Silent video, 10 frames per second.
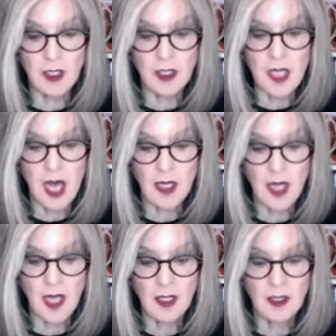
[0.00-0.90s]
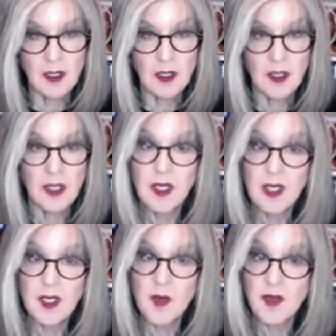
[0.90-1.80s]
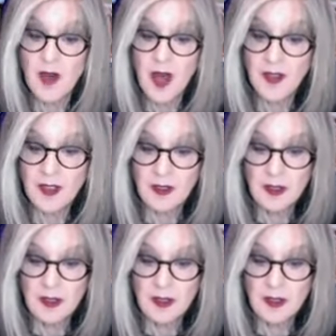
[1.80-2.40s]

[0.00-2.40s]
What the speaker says: Tatlock? He's my father.